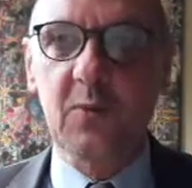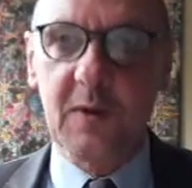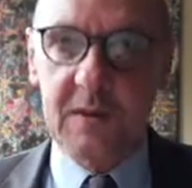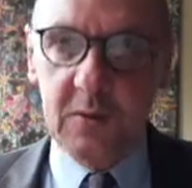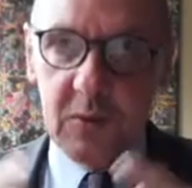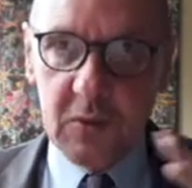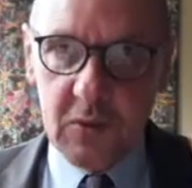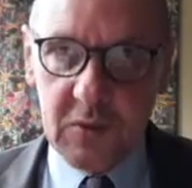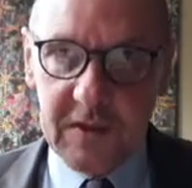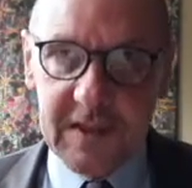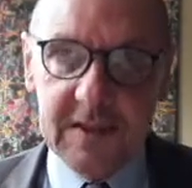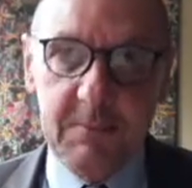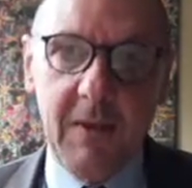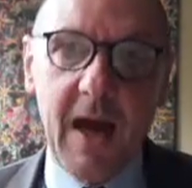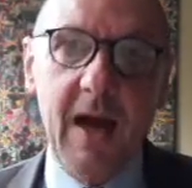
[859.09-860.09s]
When you do
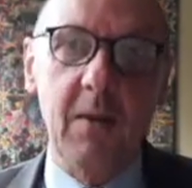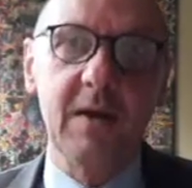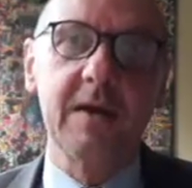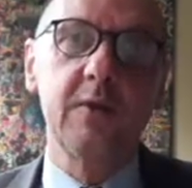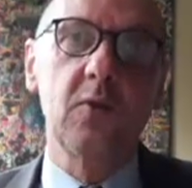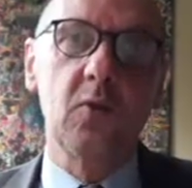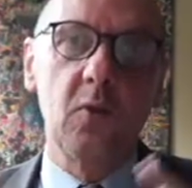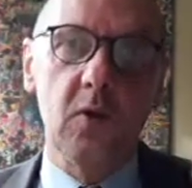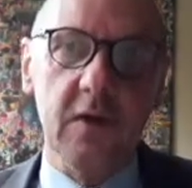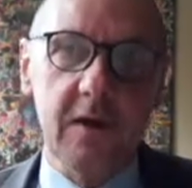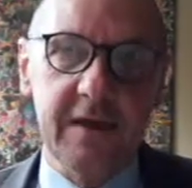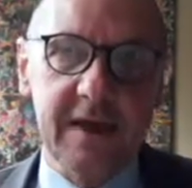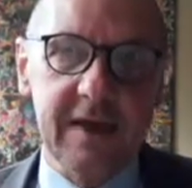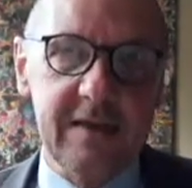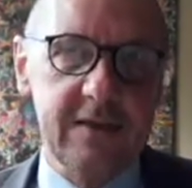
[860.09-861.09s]
this bowing, you
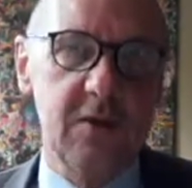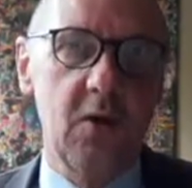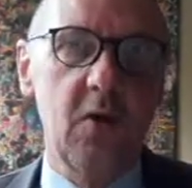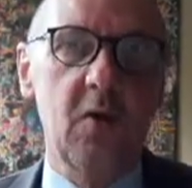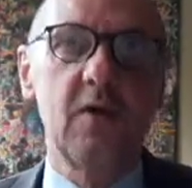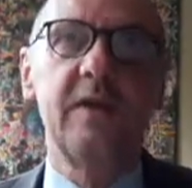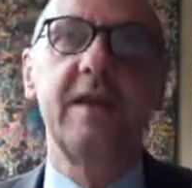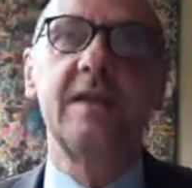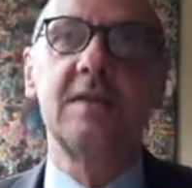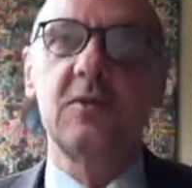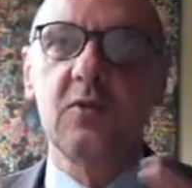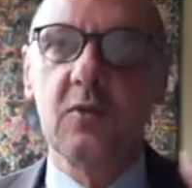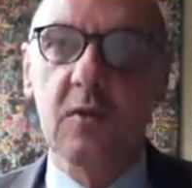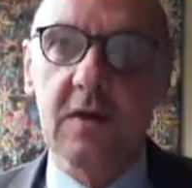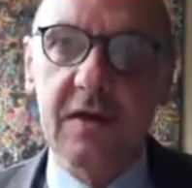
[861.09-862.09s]
recognize your
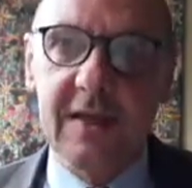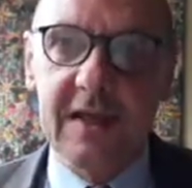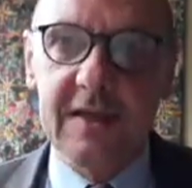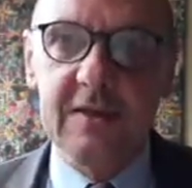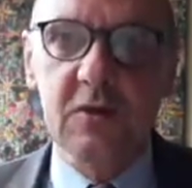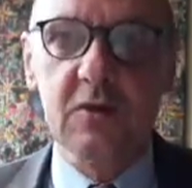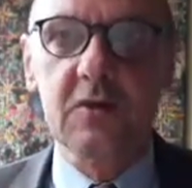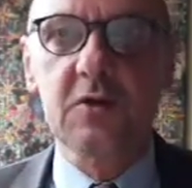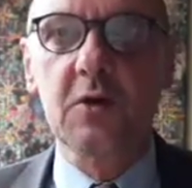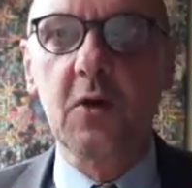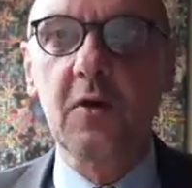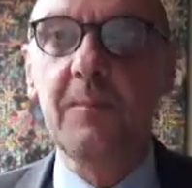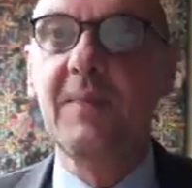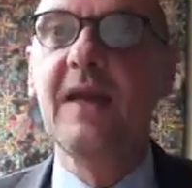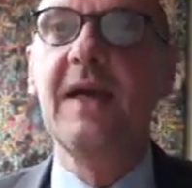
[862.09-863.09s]
wholeness, you recognize your
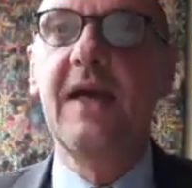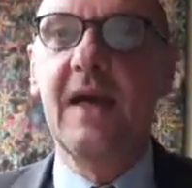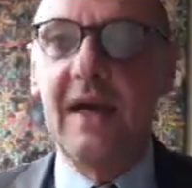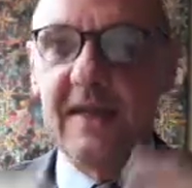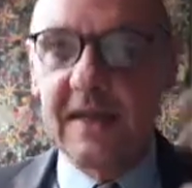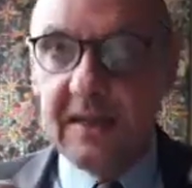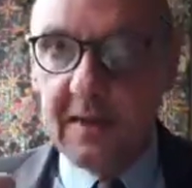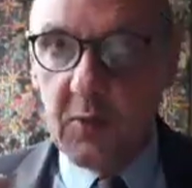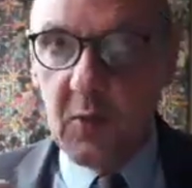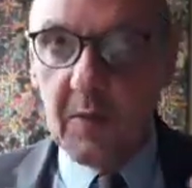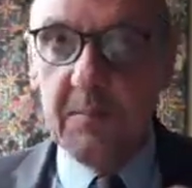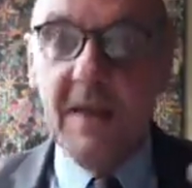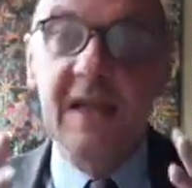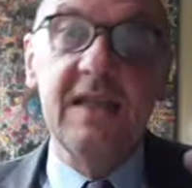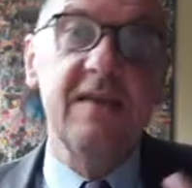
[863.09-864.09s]
soul, and then you will
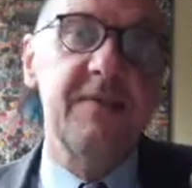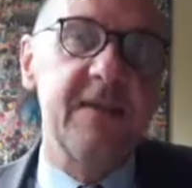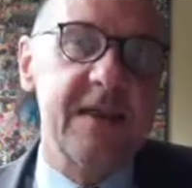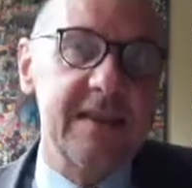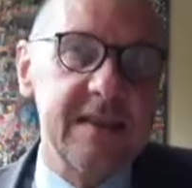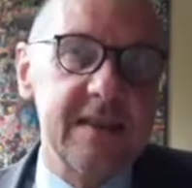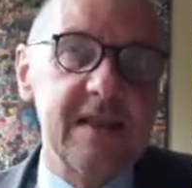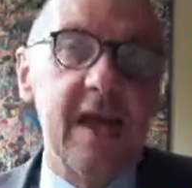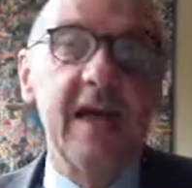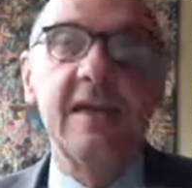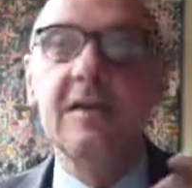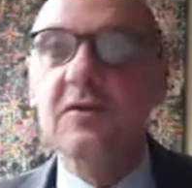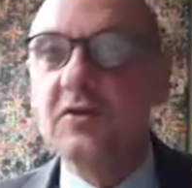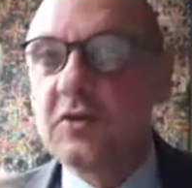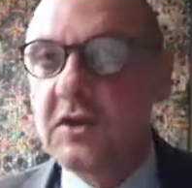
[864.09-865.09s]
manifest in
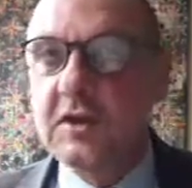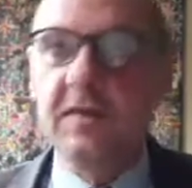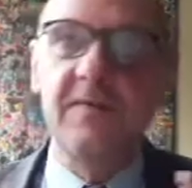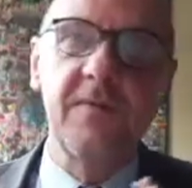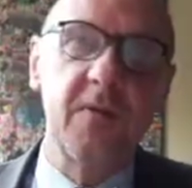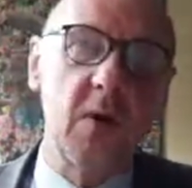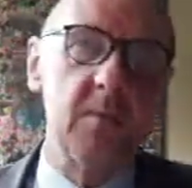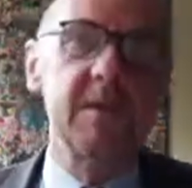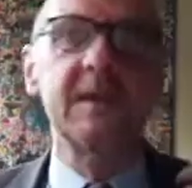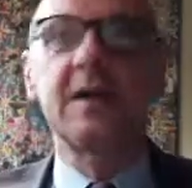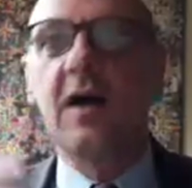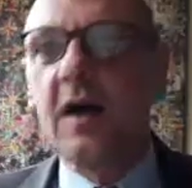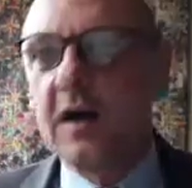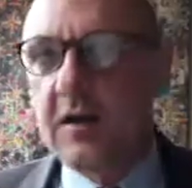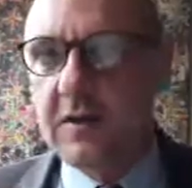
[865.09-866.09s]
energy, in form, in
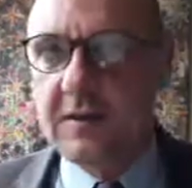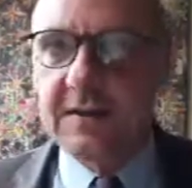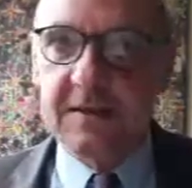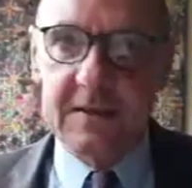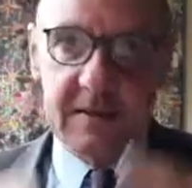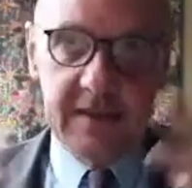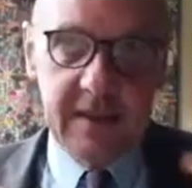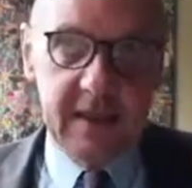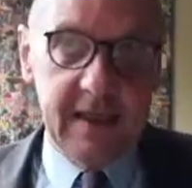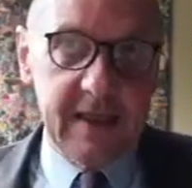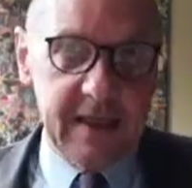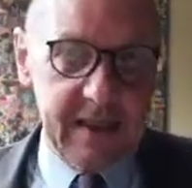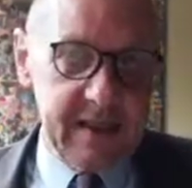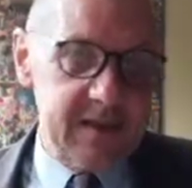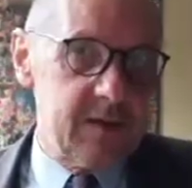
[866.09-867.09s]
colors, uh,
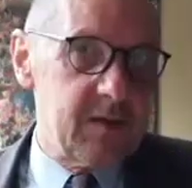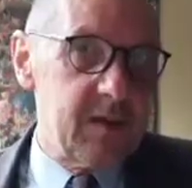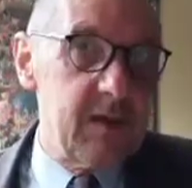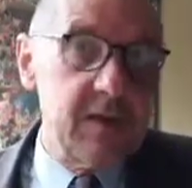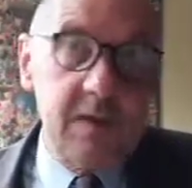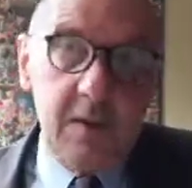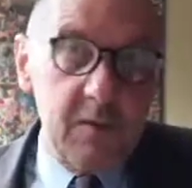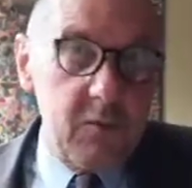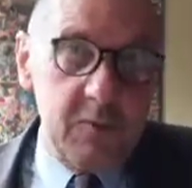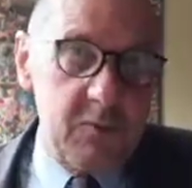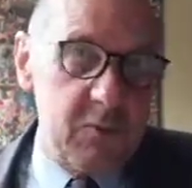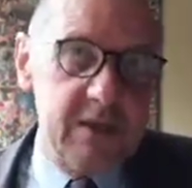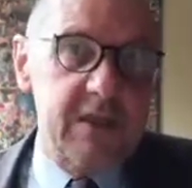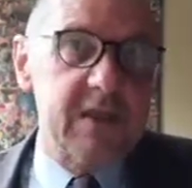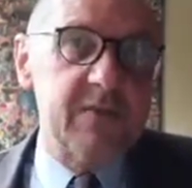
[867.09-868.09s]
it,
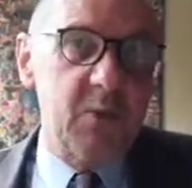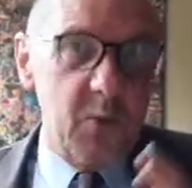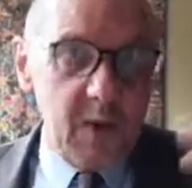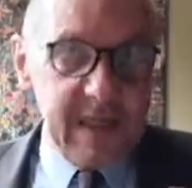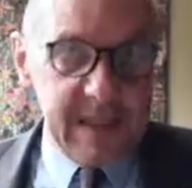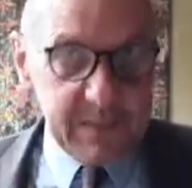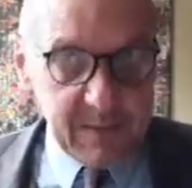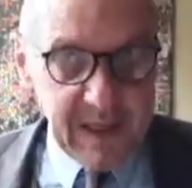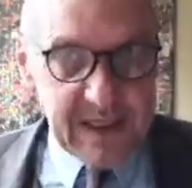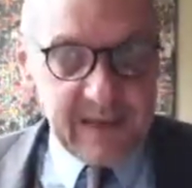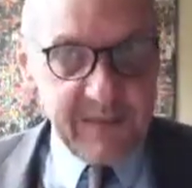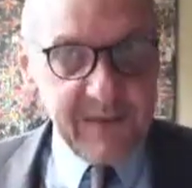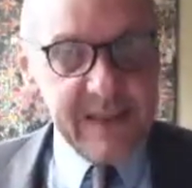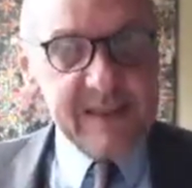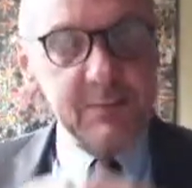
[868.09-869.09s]
whichever way it
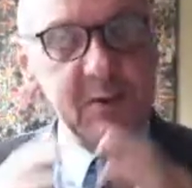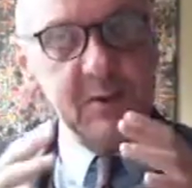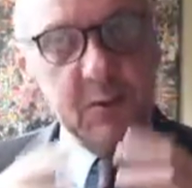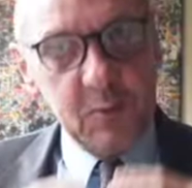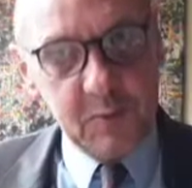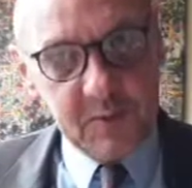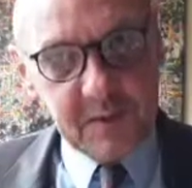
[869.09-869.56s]
manifests. But uh,